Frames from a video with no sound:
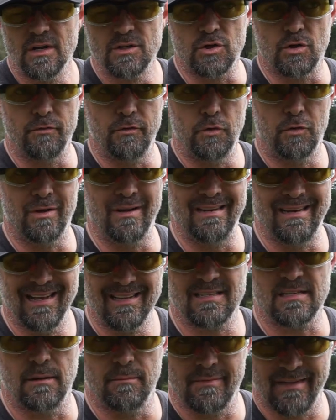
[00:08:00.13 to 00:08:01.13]
So if you can
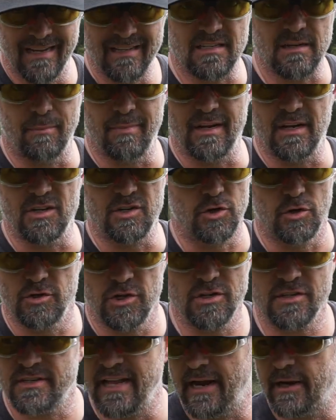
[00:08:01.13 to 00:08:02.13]
get some, because they're
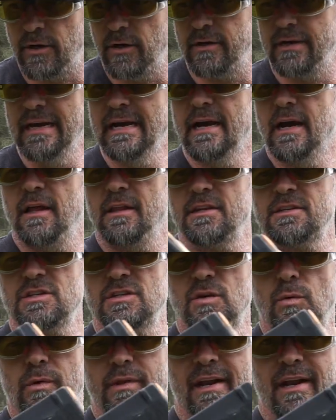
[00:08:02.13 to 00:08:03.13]
just that good. And this
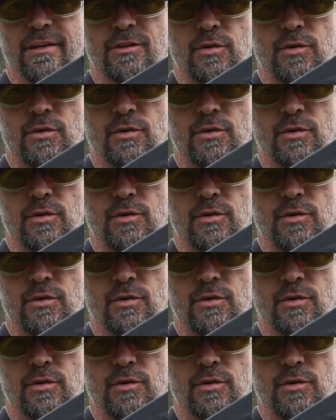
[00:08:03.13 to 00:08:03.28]
is the one that I